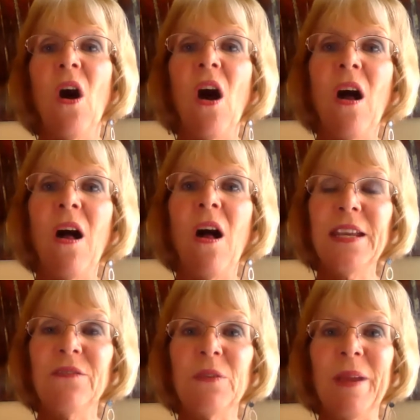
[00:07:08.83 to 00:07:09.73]
all the
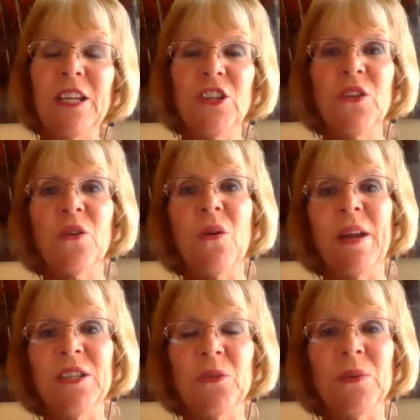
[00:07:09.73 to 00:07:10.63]
information they're
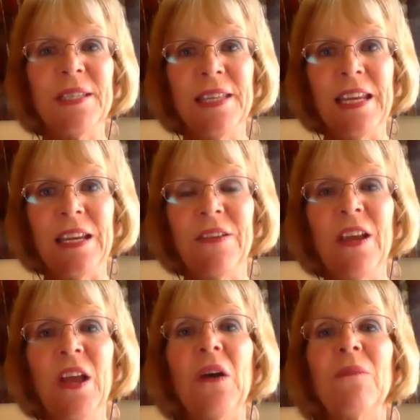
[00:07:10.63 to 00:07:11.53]
going to receive
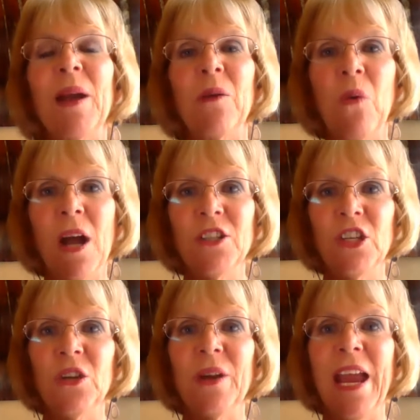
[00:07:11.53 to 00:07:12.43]
by
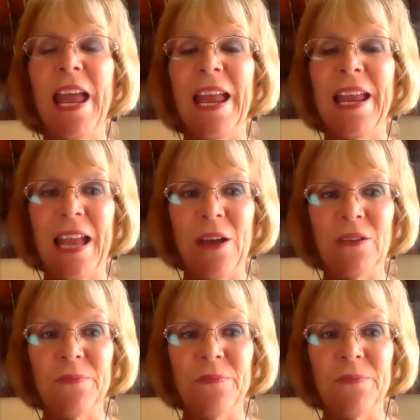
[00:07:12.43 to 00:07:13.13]
watching your Hangout.